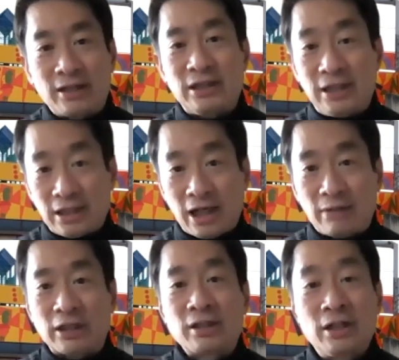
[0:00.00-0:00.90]

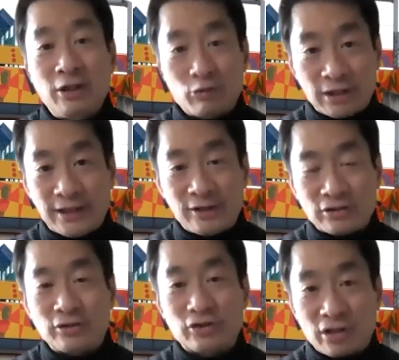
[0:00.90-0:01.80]
economic
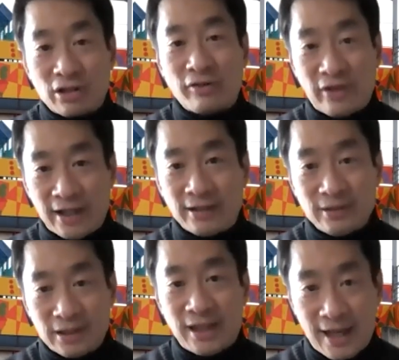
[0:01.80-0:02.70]
relations are then
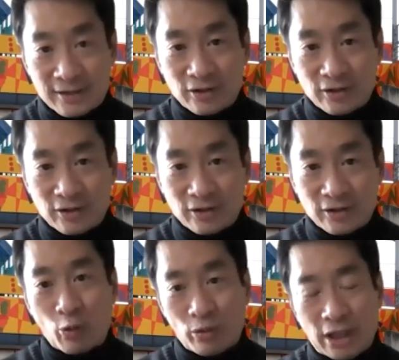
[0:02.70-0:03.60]
enacted.
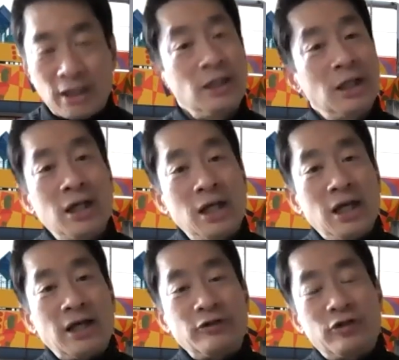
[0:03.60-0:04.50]
Okay,
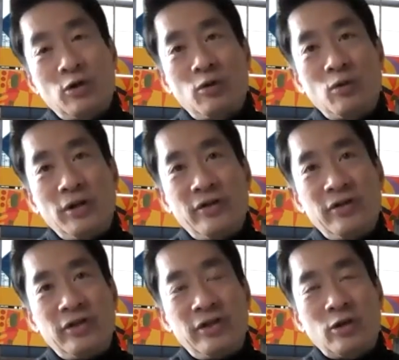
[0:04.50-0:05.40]
and so
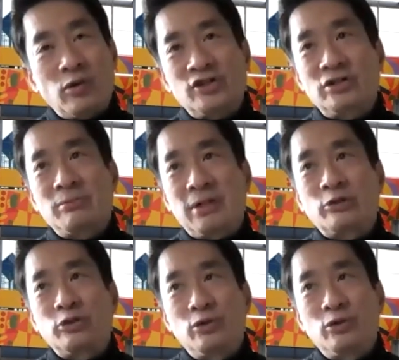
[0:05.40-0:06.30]
the question about
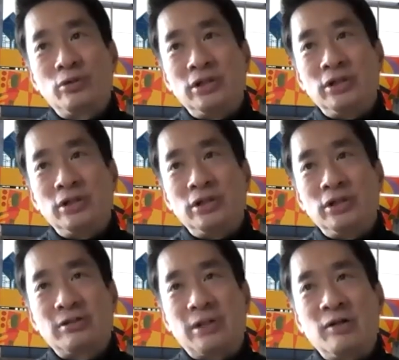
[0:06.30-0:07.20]
who
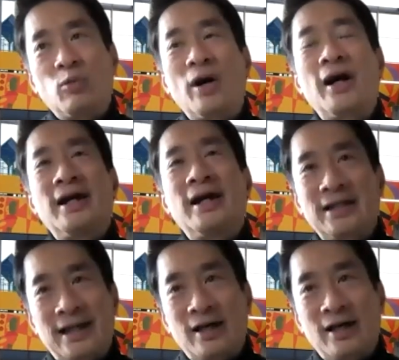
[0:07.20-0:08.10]
invented why
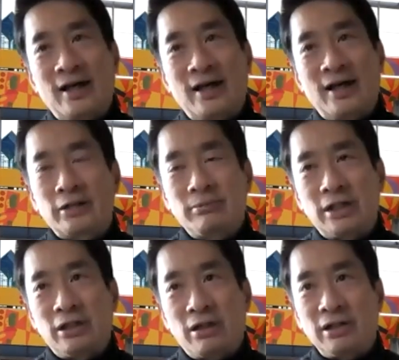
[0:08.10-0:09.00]
and how the model
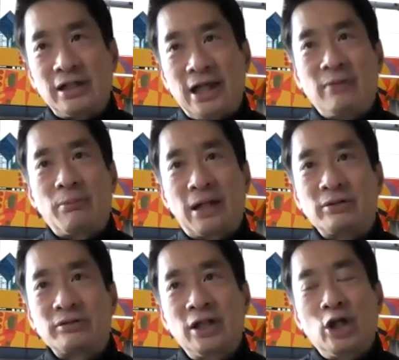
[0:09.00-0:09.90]
minority came
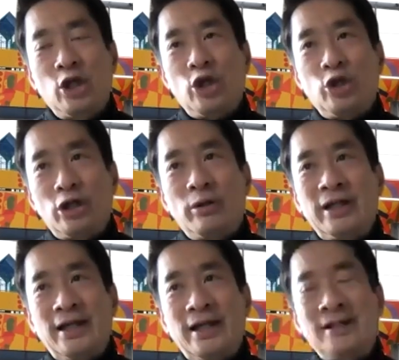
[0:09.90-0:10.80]
about, you know,
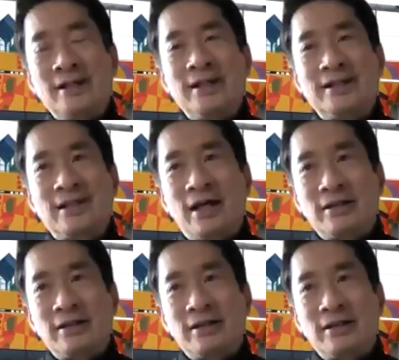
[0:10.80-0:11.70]
again, it's not this
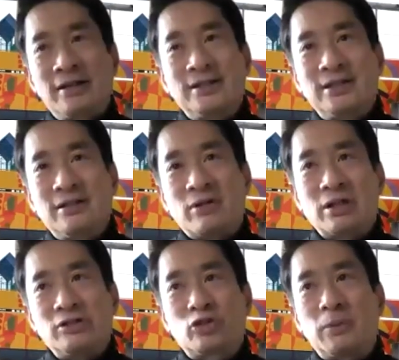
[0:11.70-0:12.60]
idea of a
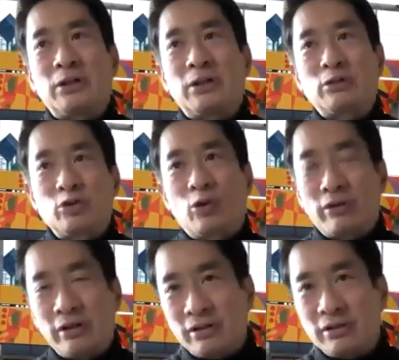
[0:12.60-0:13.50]

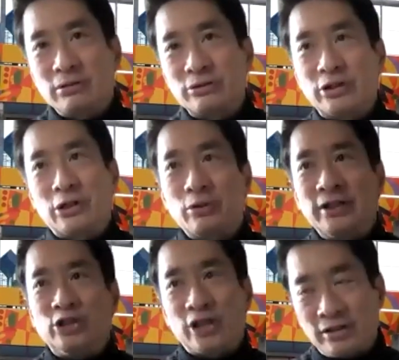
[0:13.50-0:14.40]
conspiratorial, you know,
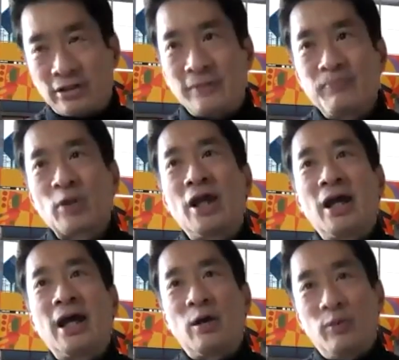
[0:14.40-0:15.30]
agenda.
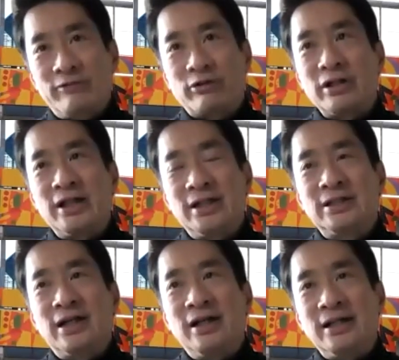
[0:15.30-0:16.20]
However, it
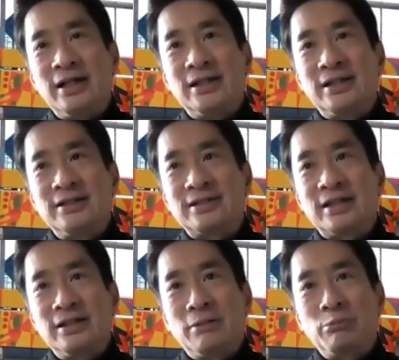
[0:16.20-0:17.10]
is
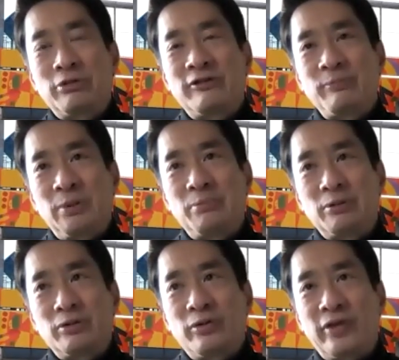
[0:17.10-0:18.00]
a number of
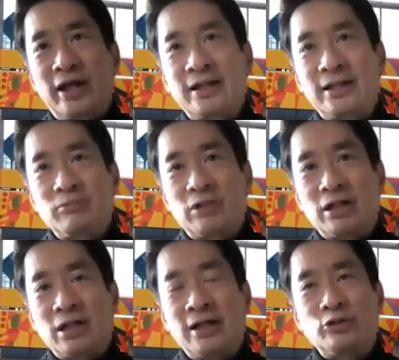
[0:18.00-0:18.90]
people that
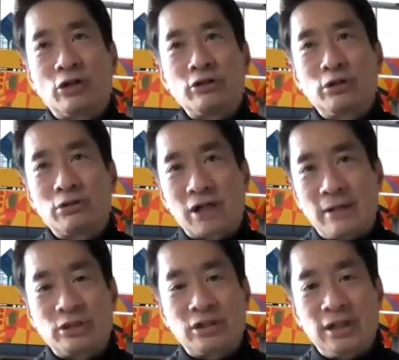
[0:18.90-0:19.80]
Antonio
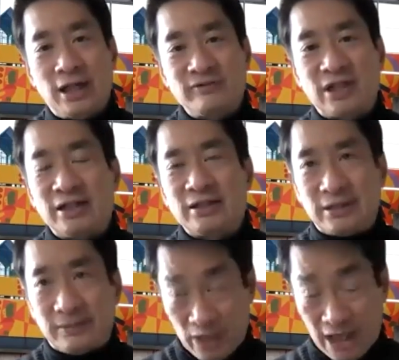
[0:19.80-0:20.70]
Gramsci
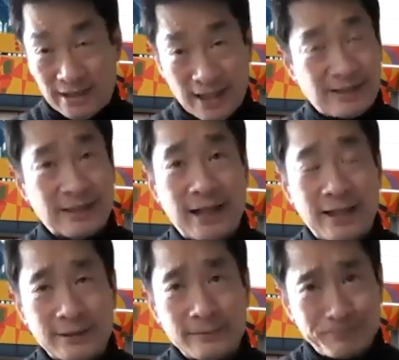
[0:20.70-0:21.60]
have
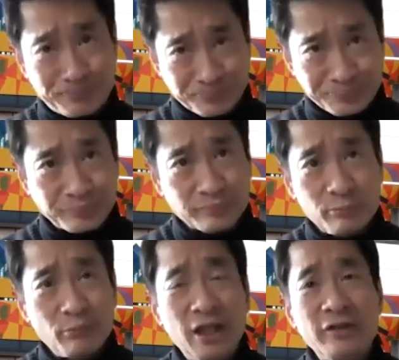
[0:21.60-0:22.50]
designated
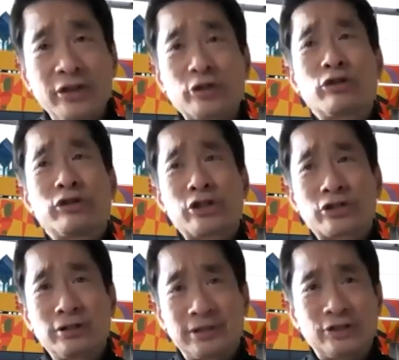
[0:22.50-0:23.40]
the
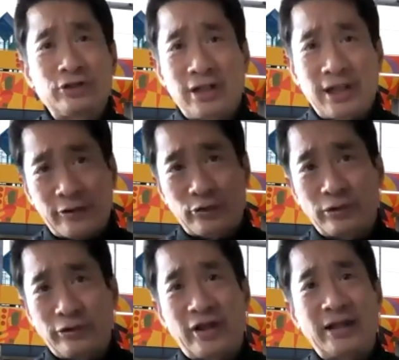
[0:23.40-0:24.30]
traditional intellectuals, that